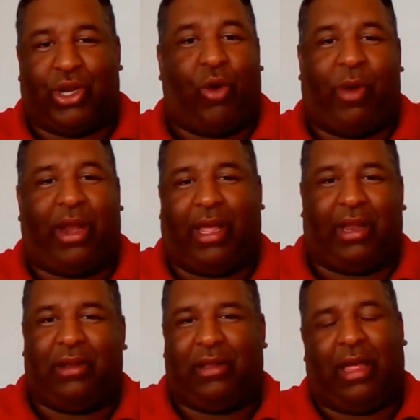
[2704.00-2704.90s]
no winning it.
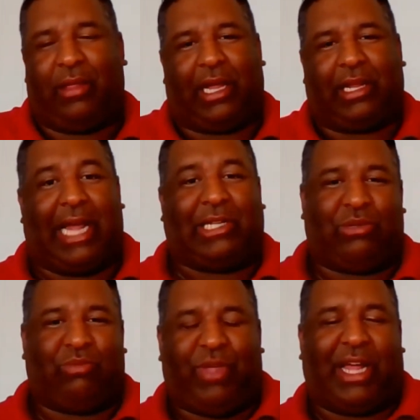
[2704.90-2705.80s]
Like
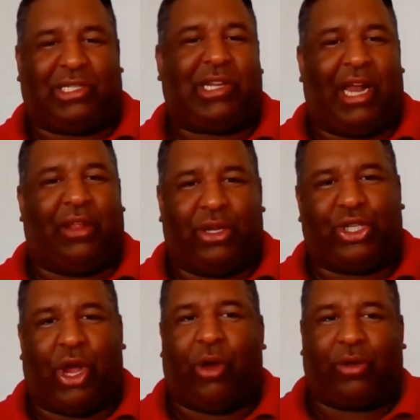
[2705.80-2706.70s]
that's kind of the
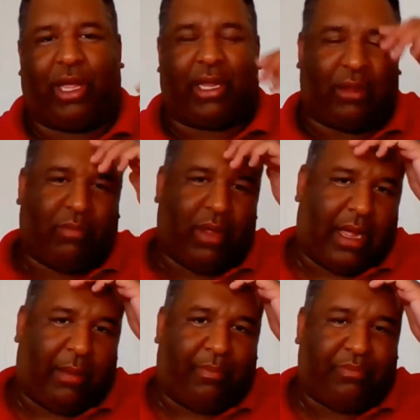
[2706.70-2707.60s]
joke. Like,
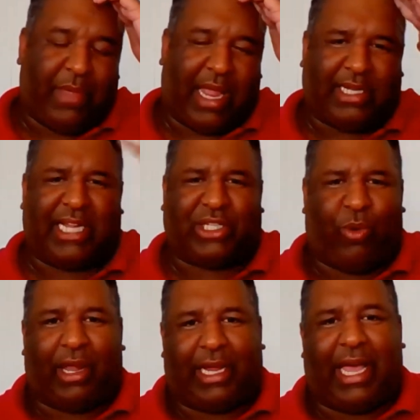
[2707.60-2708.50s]
and it takes a
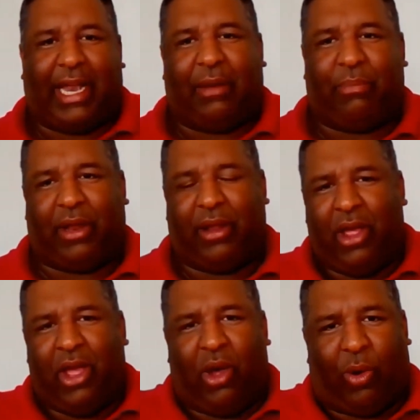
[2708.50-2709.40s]
while to get it. But
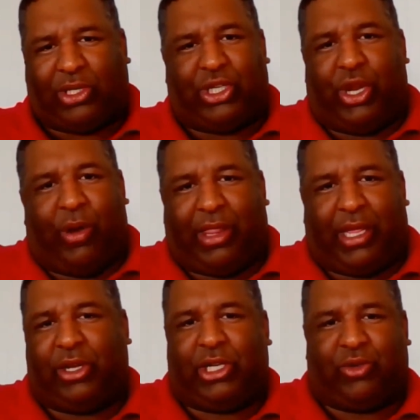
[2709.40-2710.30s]
once you do, I
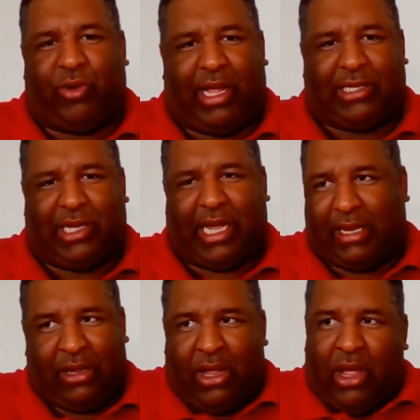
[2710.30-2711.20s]
think you just realize, like,
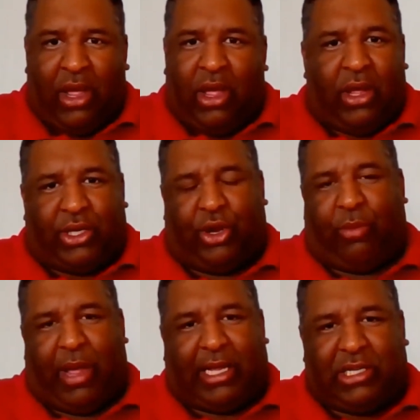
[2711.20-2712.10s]
do your
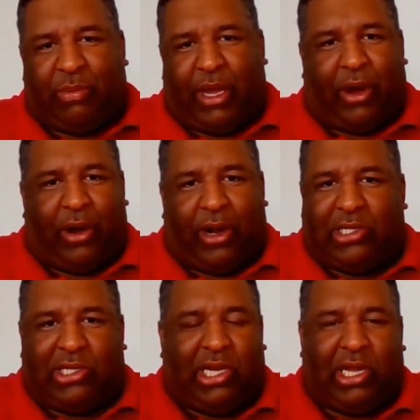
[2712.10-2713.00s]
best, be
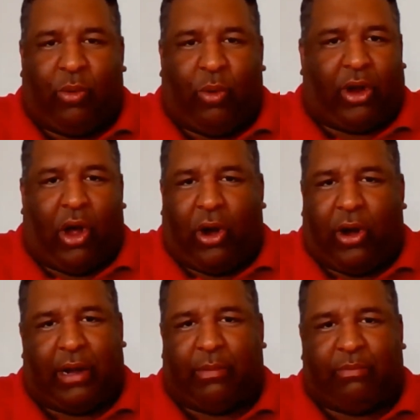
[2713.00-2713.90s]
earnest, work hard,
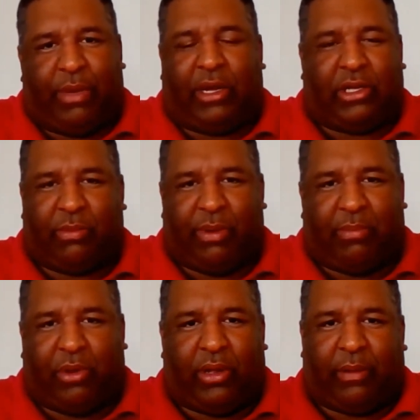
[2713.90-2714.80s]
and be good to
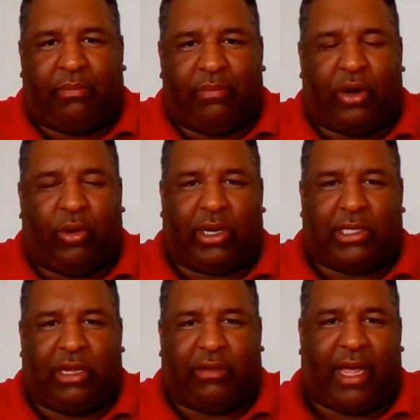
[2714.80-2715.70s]
people, and it'll work
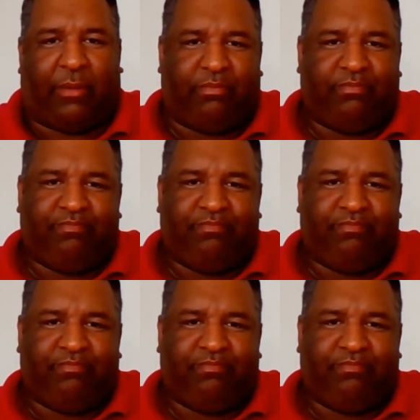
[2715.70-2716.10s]
itself out.